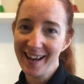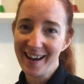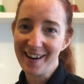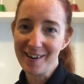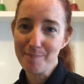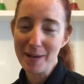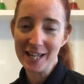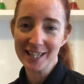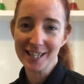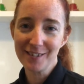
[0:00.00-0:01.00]
our
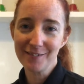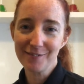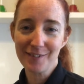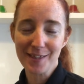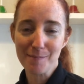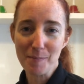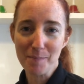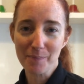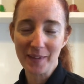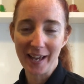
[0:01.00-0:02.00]
pitch and rhythm
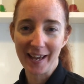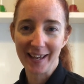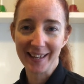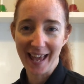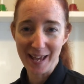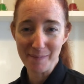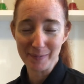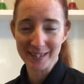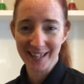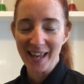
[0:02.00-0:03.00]
and
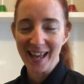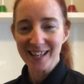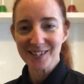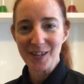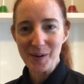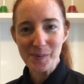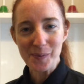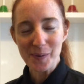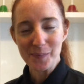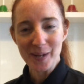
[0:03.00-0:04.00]
games. So
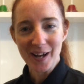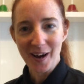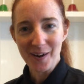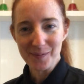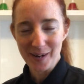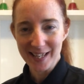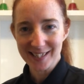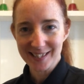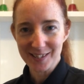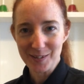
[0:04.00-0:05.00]
we can't
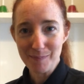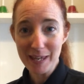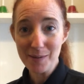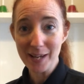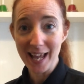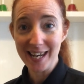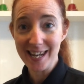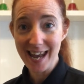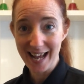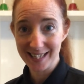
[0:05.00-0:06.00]
wait to meet you again
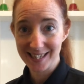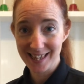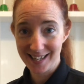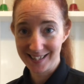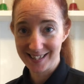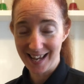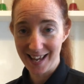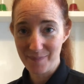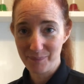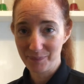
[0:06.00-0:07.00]
next
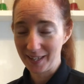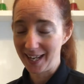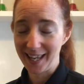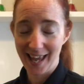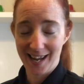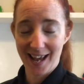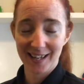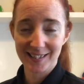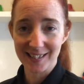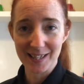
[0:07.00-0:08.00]
Thursday, and again
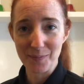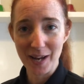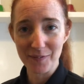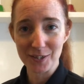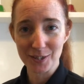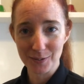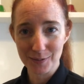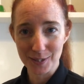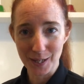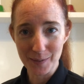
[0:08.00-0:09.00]
access it whenever
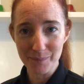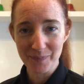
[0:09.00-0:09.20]
suits you.